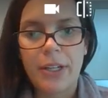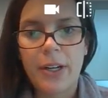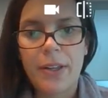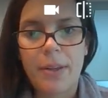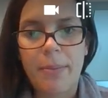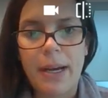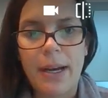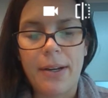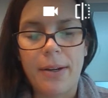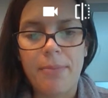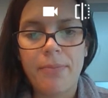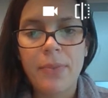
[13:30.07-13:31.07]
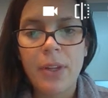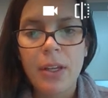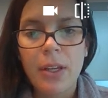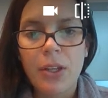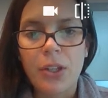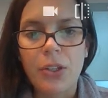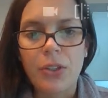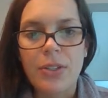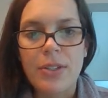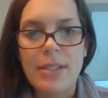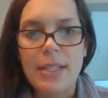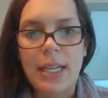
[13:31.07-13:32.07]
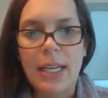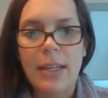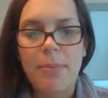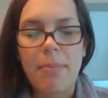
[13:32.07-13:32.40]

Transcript: here at the bottom, you'll see